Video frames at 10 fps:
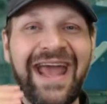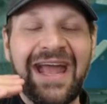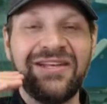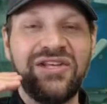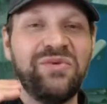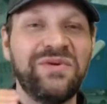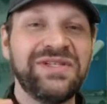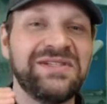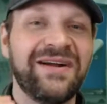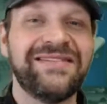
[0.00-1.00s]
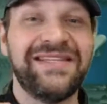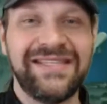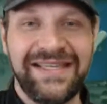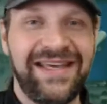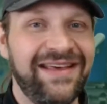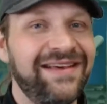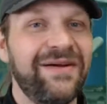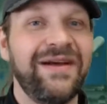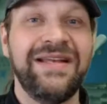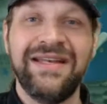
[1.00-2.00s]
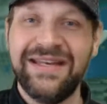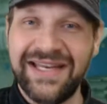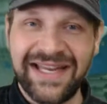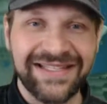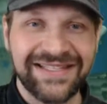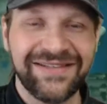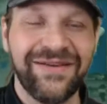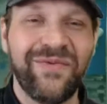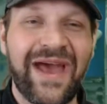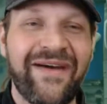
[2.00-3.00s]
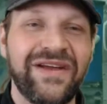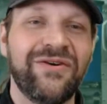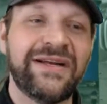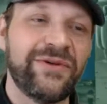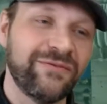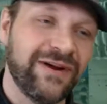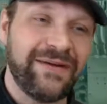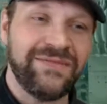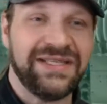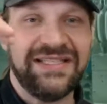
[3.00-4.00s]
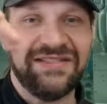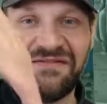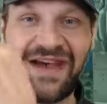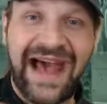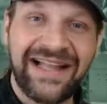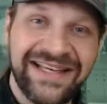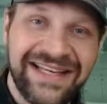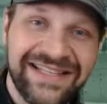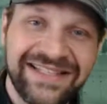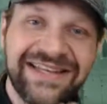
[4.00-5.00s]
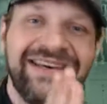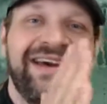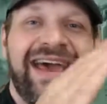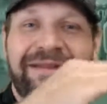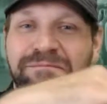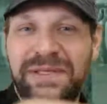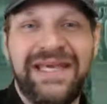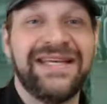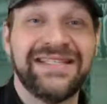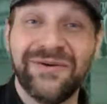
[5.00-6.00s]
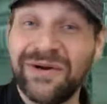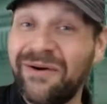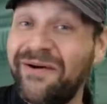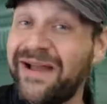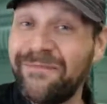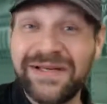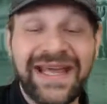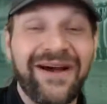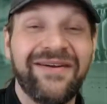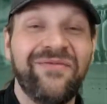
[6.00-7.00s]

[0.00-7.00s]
and you will start to see knits have incredible ribs, these valleys and peaks that we're going up and down.